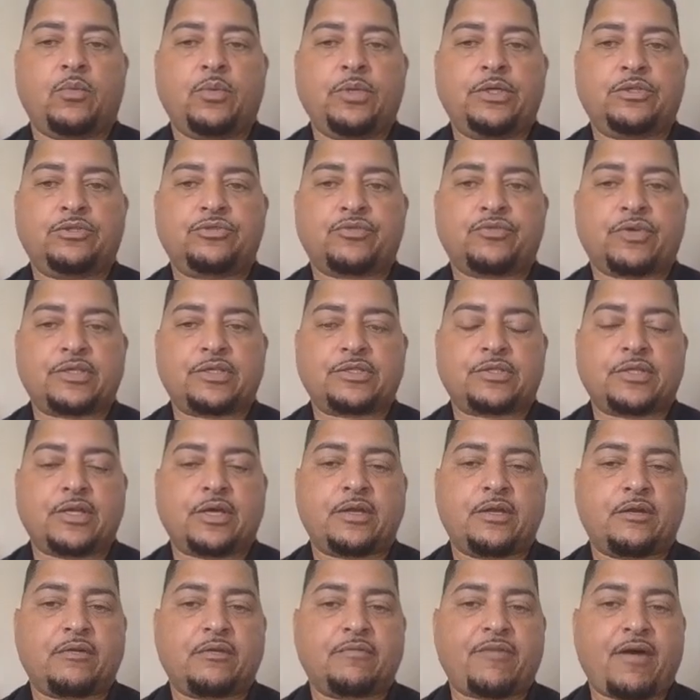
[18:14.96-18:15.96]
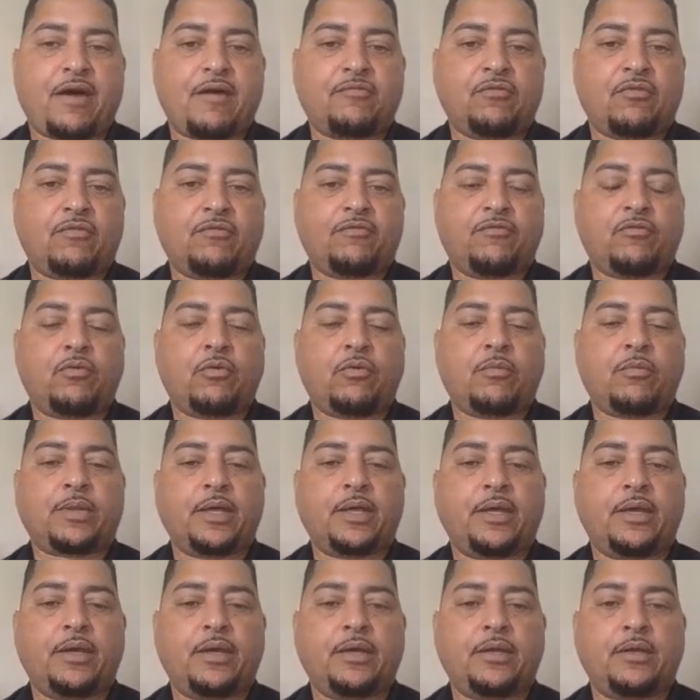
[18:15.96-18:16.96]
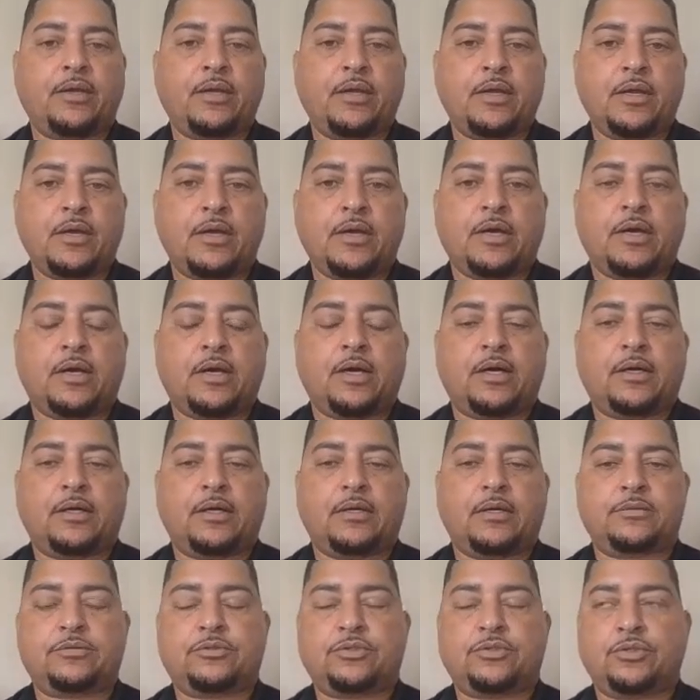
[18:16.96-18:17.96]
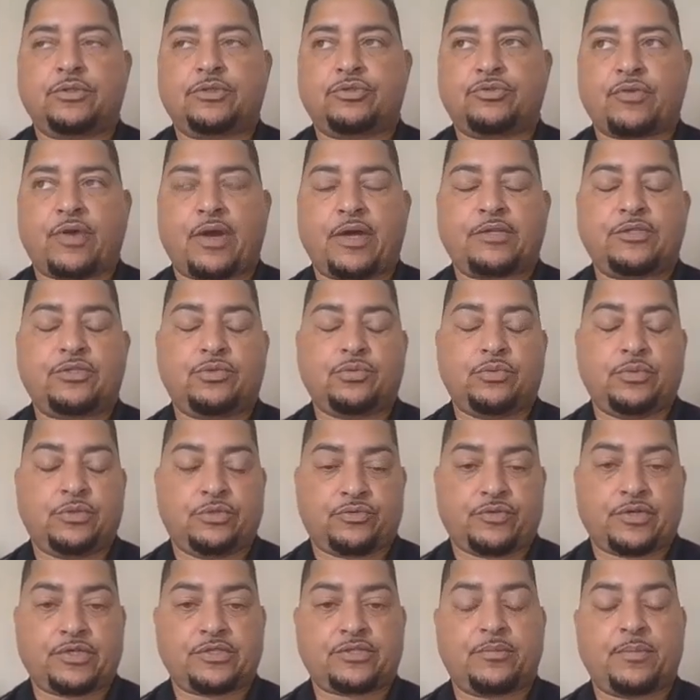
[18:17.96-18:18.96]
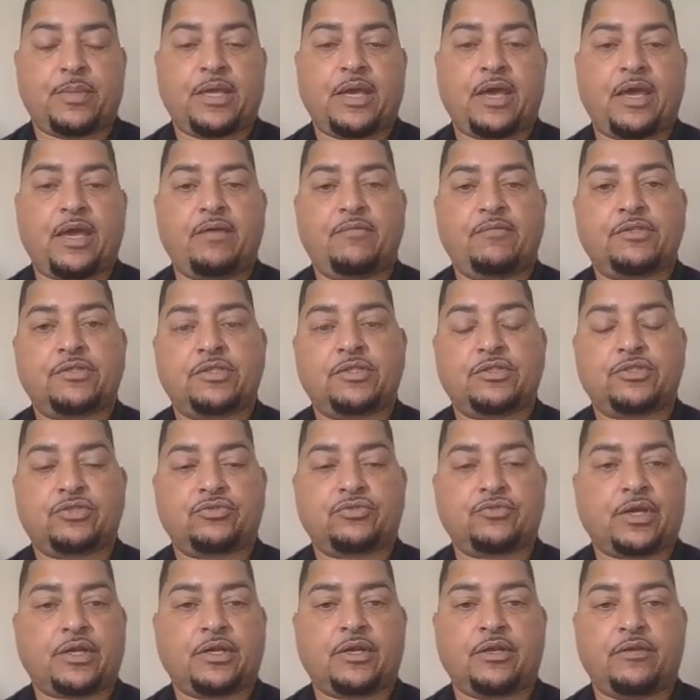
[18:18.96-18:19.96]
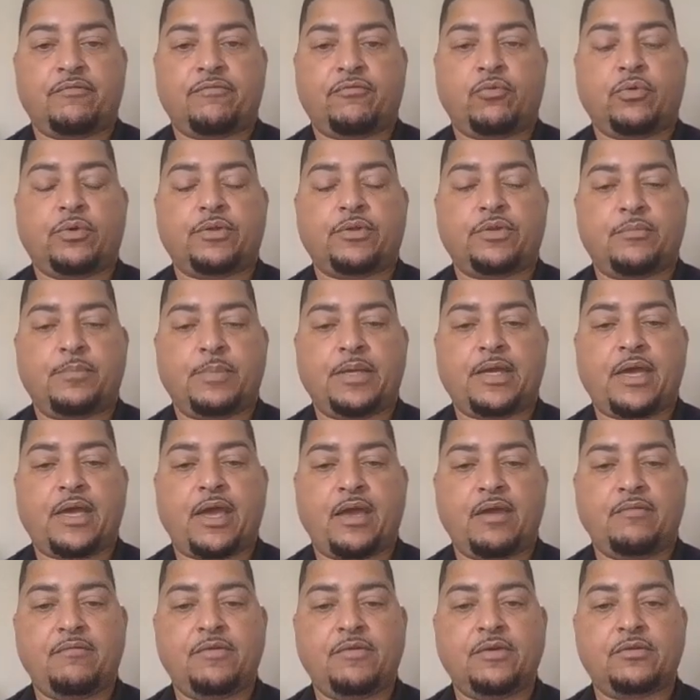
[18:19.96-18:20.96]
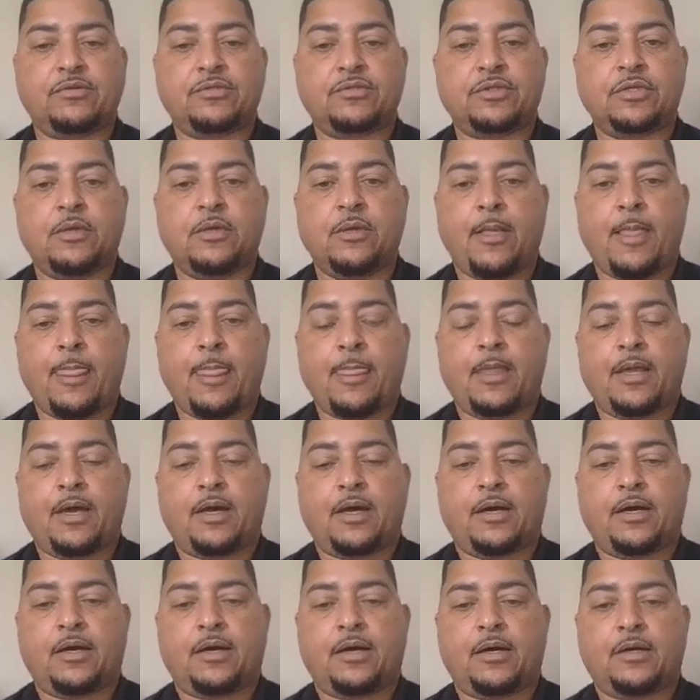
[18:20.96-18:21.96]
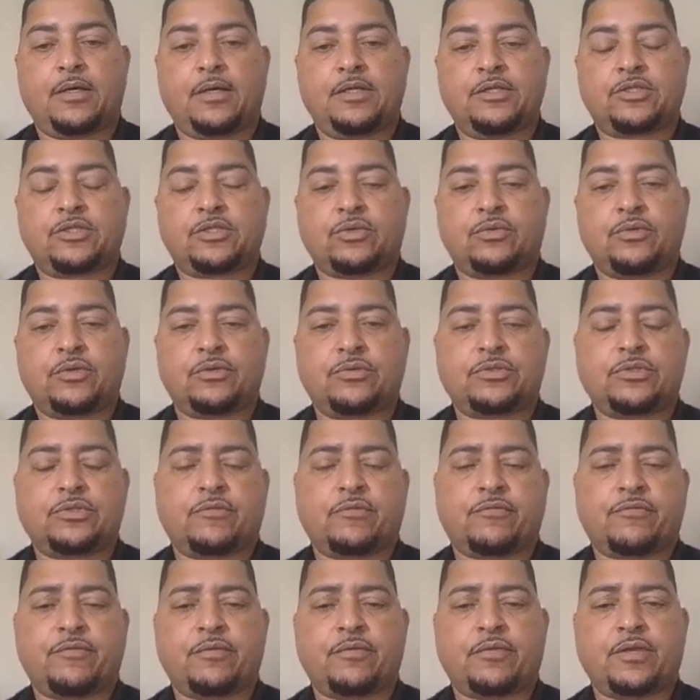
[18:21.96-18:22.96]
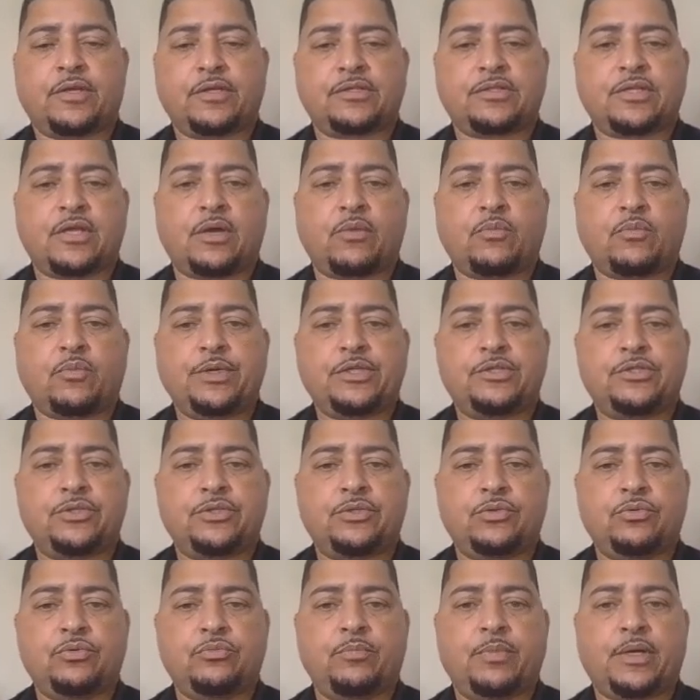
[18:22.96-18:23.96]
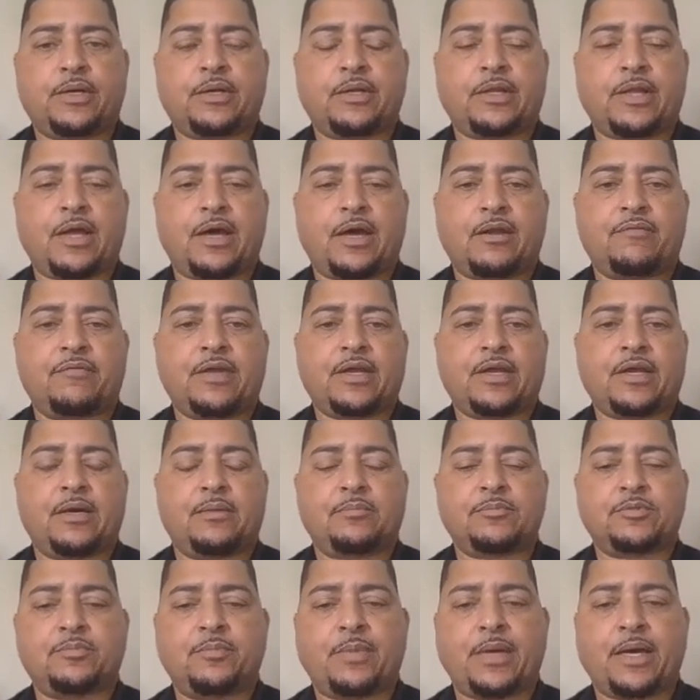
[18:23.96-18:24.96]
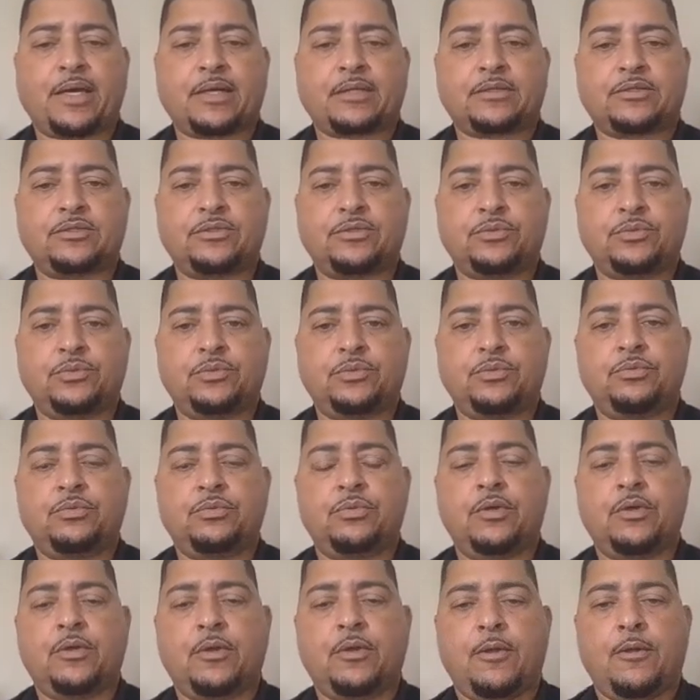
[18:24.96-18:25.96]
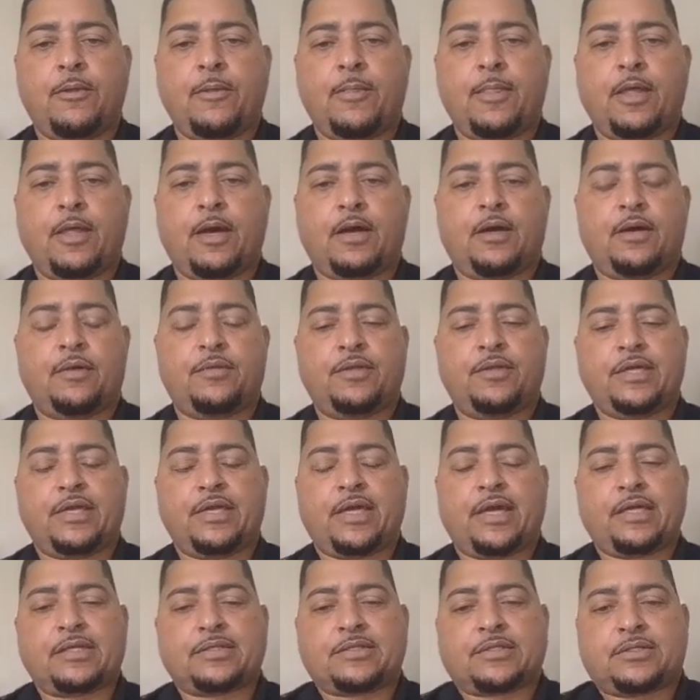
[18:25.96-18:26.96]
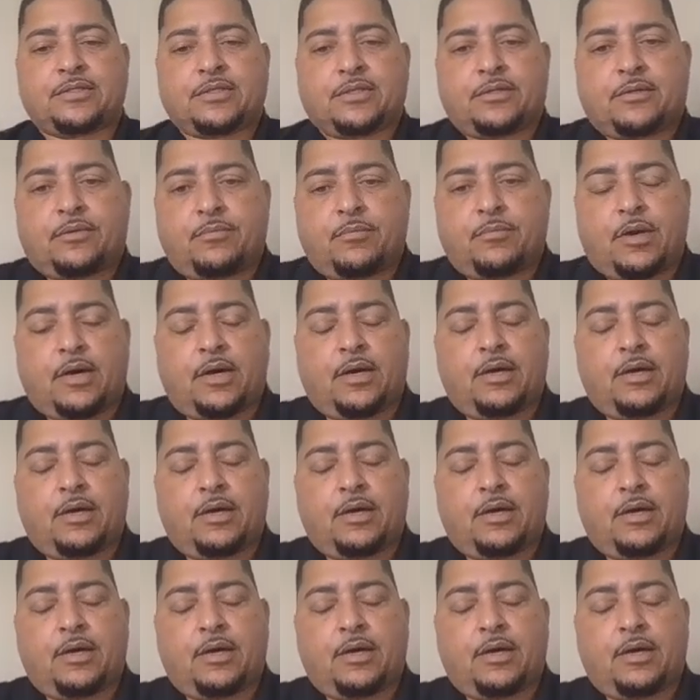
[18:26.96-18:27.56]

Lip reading: we address that in a 504 plan to try to address the behaviors. Is strictly for the behaviors. And so there's different things that we do, but a lot of it comes back to the Essa